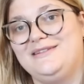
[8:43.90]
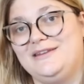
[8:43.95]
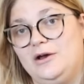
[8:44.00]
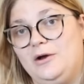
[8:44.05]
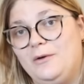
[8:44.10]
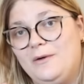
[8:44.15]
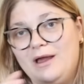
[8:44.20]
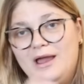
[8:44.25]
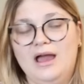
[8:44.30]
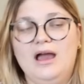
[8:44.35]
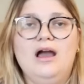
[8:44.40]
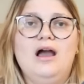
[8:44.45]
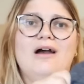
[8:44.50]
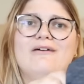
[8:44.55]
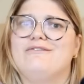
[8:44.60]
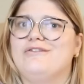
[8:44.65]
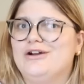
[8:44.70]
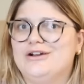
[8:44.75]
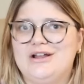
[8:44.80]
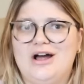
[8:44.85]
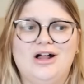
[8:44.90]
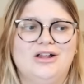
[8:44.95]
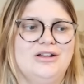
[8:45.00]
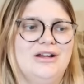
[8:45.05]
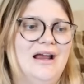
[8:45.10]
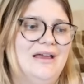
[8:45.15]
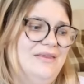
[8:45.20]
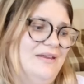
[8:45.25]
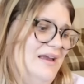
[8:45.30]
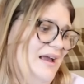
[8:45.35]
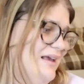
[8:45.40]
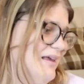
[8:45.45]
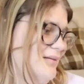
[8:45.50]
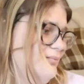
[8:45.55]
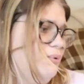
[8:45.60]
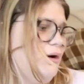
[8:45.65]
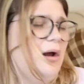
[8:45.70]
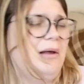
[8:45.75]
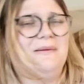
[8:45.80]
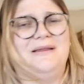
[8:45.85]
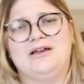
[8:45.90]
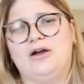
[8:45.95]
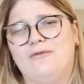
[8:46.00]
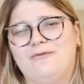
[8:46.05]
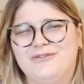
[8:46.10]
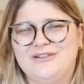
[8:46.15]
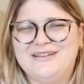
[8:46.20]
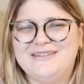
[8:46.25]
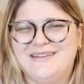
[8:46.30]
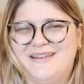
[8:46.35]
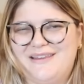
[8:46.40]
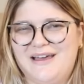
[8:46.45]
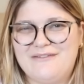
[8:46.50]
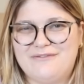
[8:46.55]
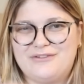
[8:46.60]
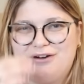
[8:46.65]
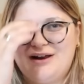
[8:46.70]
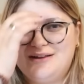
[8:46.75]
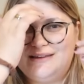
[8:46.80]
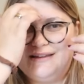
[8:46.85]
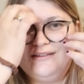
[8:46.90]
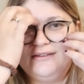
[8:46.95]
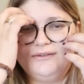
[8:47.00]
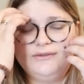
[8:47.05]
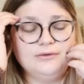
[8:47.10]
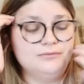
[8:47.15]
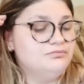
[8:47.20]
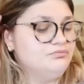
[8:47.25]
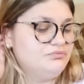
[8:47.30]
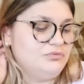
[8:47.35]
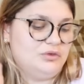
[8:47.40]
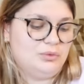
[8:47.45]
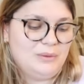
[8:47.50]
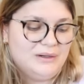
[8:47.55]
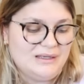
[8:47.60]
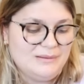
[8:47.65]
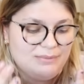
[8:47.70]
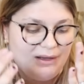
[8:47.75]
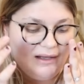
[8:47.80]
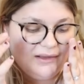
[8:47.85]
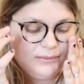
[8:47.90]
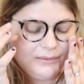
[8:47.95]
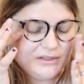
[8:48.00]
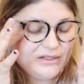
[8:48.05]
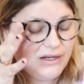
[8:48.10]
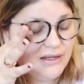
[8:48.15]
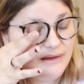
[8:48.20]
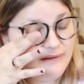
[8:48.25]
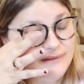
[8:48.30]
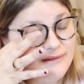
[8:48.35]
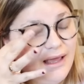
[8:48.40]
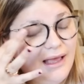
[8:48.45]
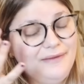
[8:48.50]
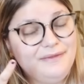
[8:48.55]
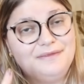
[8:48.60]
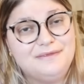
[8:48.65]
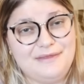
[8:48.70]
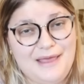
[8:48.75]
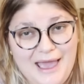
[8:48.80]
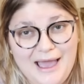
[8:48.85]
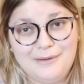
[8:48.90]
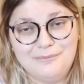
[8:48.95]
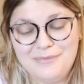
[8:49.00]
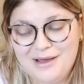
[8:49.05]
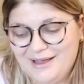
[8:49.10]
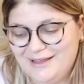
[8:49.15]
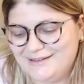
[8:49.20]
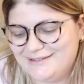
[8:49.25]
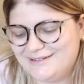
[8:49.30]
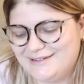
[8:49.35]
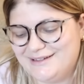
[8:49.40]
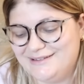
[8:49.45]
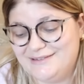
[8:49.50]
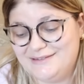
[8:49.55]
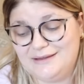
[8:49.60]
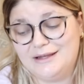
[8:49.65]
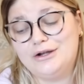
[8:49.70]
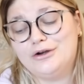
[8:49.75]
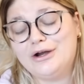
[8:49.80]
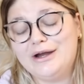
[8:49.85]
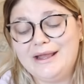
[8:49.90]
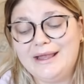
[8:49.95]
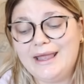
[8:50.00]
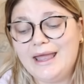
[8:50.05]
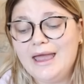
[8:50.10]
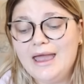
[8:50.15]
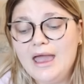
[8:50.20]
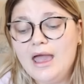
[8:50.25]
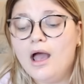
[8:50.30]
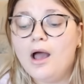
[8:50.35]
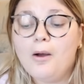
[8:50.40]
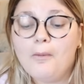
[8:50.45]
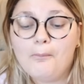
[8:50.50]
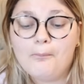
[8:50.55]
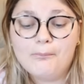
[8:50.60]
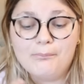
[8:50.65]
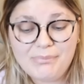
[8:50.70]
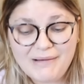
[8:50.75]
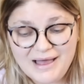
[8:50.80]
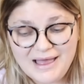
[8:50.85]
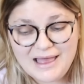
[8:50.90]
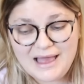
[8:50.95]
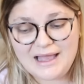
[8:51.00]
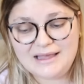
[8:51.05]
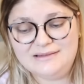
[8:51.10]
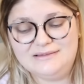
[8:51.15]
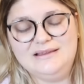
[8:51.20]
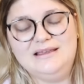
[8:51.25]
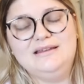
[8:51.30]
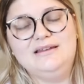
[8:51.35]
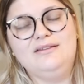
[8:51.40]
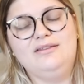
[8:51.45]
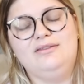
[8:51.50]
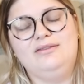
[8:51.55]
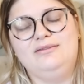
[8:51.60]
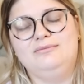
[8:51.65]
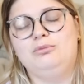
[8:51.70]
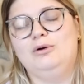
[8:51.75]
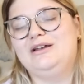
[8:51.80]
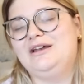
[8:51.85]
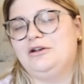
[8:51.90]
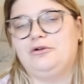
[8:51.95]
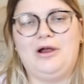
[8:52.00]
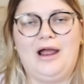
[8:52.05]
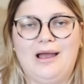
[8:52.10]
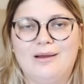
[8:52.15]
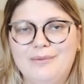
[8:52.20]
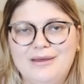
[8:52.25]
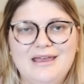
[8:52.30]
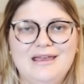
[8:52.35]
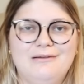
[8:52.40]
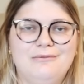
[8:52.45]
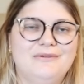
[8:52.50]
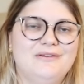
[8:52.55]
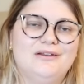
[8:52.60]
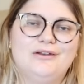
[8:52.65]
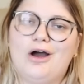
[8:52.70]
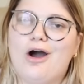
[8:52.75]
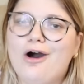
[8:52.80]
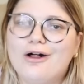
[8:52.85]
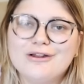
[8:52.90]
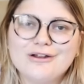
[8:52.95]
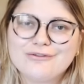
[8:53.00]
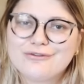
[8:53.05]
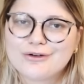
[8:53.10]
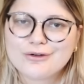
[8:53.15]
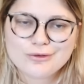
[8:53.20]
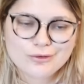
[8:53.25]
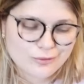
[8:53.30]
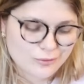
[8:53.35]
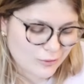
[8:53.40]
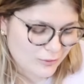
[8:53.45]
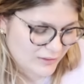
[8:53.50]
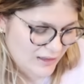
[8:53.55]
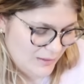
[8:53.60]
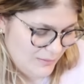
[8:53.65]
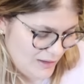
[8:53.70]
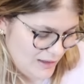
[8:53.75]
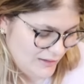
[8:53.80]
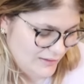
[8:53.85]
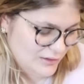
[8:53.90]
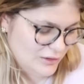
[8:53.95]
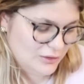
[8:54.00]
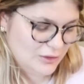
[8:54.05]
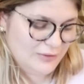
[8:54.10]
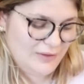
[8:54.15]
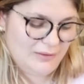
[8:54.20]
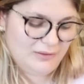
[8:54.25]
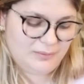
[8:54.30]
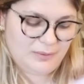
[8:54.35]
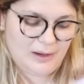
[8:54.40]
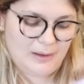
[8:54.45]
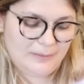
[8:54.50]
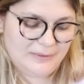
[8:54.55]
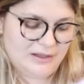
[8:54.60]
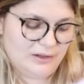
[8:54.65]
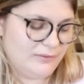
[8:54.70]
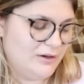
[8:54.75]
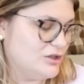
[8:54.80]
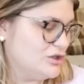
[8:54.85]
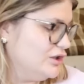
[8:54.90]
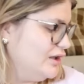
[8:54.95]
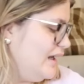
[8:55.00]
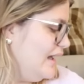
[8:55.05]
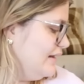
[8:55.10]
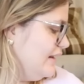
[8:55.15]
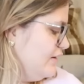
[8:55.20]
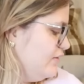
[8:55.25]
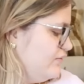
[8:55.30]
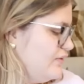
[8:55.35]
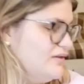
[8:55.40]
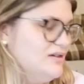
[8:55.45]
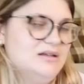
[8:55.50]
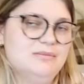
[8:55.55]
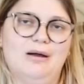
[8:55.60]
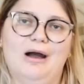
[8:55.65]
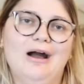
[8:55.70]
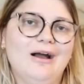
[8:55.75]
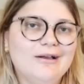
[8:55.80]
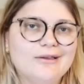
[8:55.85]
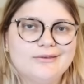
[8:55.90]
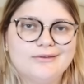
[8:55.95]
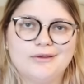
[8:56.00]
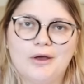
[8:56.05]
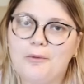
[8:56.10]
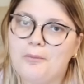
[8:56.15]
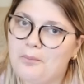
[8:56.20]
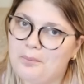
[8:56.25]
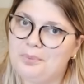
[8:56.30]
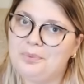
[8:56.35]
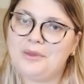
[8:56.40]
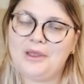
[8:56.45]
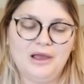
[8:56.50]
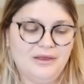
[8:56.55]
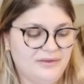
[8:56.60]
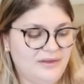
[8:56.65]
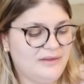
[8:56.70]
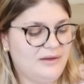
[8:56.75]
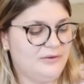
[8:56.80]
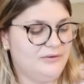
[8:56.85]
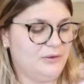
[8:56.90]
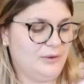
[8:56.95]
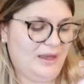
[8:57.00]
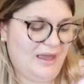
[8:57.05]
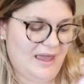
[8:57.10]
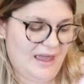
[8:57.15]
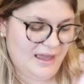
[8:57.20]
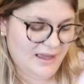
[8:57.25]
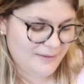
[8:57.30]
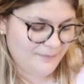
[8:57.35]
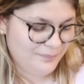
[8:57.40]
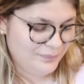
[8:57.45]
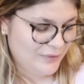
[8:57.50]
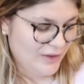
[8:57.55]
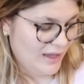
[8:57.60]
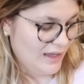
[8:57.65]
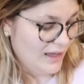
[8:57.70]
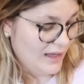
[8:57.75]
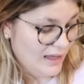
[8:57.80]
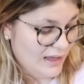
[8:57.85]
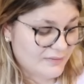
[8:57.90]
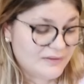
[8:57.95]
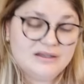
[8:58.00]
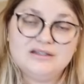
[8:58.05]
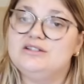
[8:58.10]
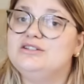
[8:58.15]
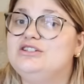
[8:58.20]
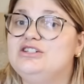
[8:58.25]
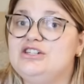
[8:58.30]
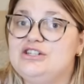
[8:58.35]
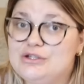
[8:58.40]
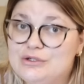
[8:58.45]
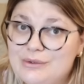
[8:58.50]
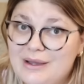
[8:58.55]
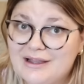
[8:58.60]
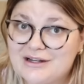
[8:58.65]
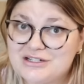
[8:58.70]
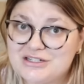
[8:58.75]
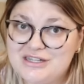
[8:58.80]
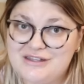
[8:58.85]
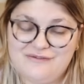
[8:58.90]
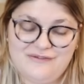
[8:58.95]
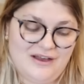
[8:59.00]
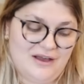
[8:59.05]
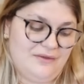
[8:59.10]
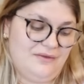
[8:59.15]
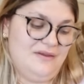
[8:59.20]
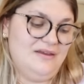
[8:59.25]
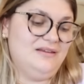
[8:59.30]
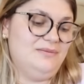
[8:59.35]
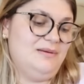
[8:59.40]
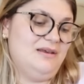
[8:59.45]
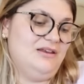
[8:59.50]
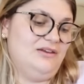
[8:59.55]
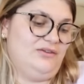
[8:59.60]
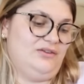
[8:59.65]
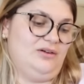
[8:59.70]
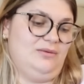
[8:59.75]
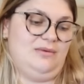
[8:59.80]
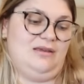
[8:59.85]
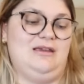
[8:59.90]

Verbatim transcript: So for a dollar, I think I can probably hopefully sell that for at least 20 bucks, which is not that much considering, but I did want to grab it. It was a dollar for Lululemon. You know, that was probably originally at least 50 bucks, so I thought that was okay. And then Giu actually found this piece for